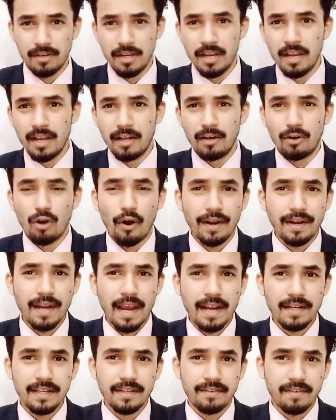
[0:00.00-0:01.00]
login
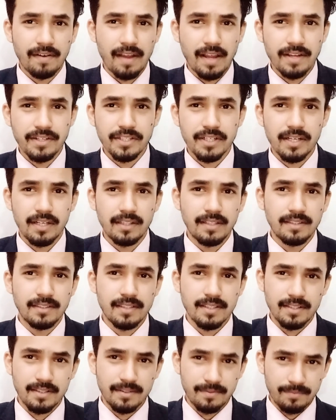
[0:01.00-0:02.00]
ID credential, then
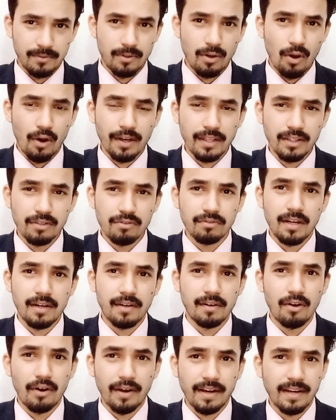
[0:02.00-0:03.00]
just log in through that
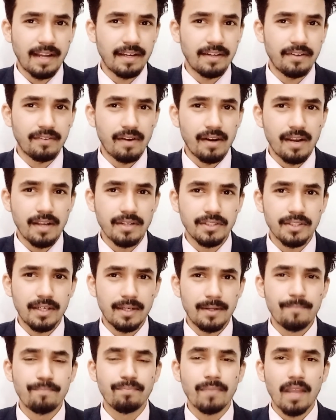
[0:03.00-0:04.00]
login ID
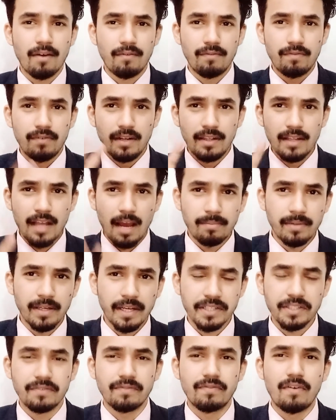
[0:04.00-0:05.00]
credential, fill the
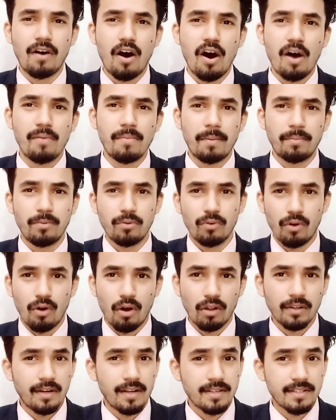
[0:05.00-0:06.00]
application form, upload all
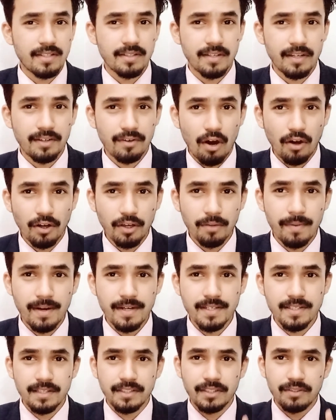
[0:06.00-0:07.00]
the necessary
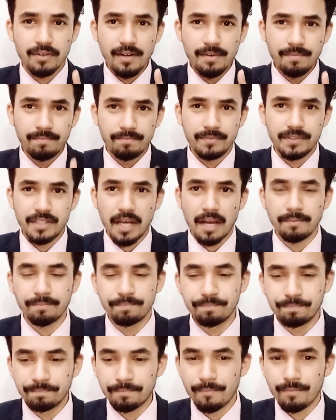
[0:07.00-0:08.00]
documents and you are done.
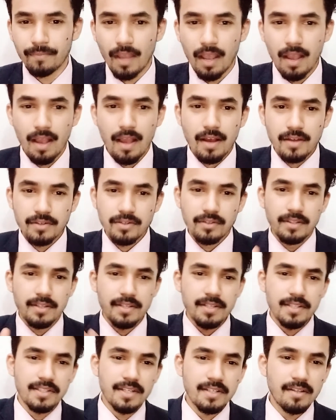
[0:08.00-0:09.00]
So this
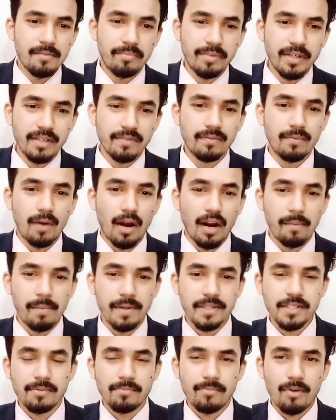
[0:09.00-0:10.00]
is just a brief about
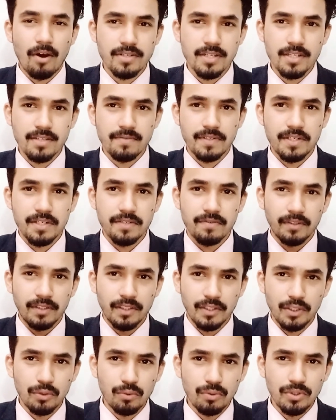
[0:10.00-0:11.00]
admission process which is for the
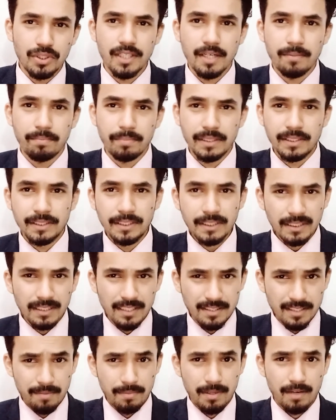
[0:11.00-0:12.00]
UG and PG. The
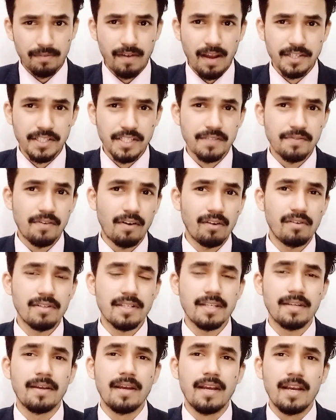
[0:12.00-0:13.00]
similar fashions follows
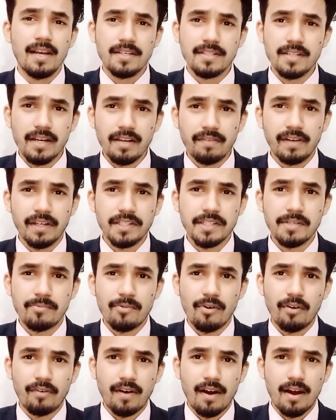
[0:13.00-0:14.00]
in certification
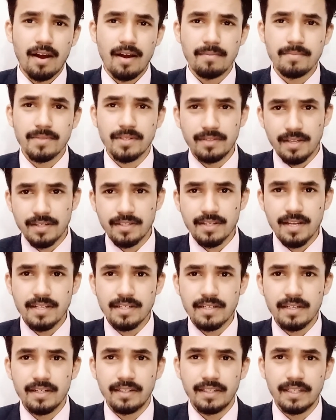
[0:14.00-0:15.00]
programs,
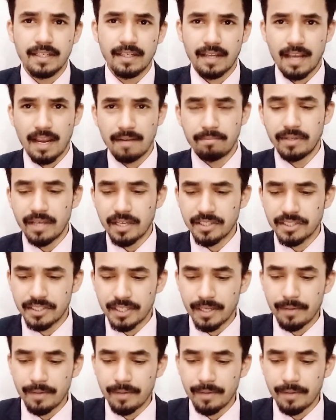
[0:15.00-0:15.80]
distance learning and PhD.